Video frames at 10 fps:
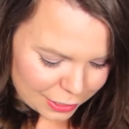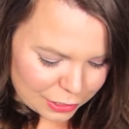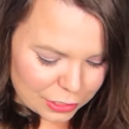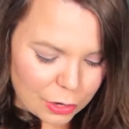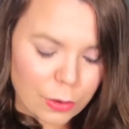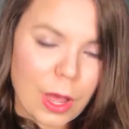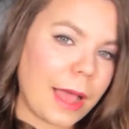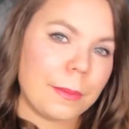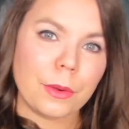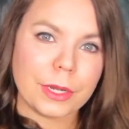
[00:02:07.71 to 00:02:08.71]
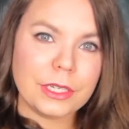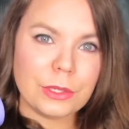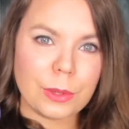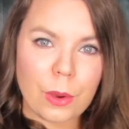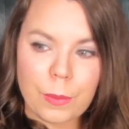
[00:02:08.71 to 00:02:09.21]
So I'm going
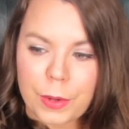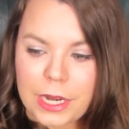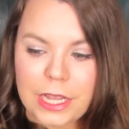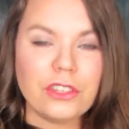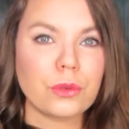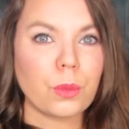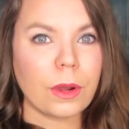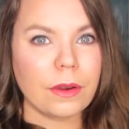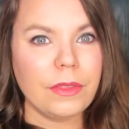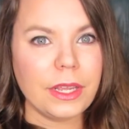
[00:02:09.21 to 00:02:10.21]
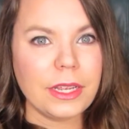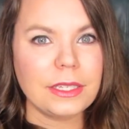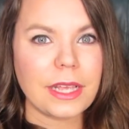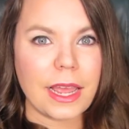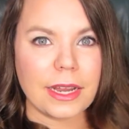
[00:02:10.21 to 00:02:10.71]
to open each one of
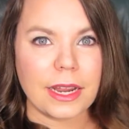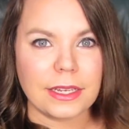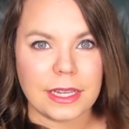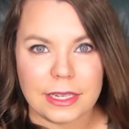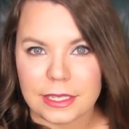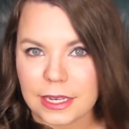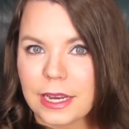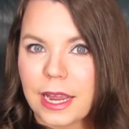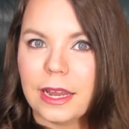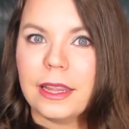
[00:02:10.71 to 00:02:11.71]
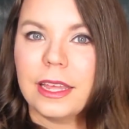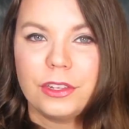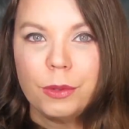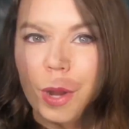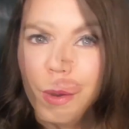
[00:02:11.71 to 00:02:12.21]
these and taste it and let
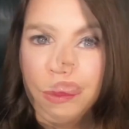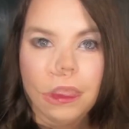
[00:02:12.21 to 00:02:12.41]
you know.